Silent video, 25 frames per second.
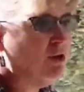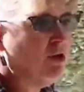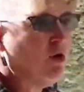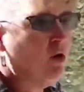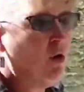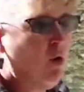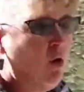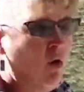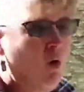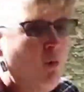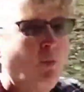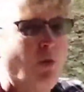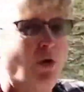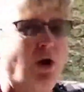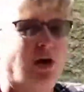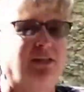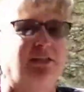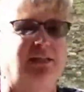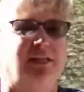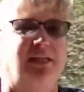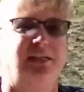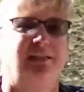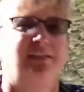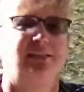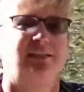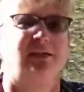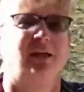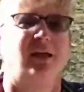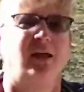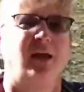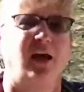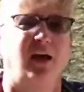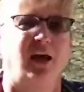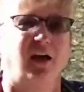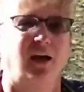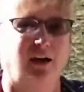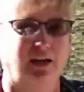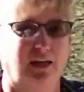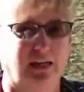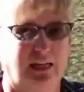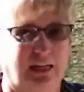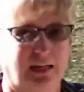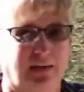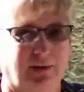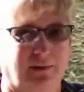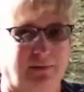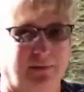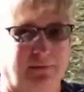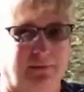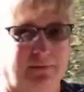the whole process
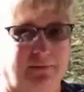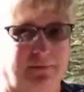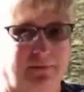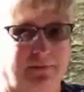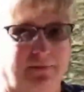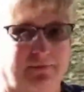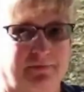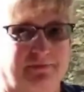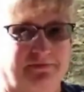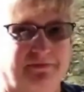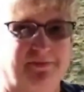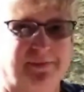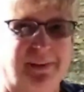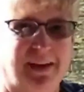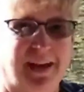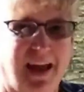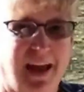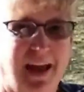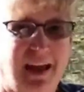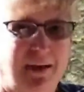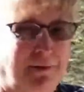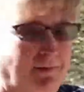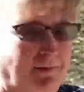again. Okay,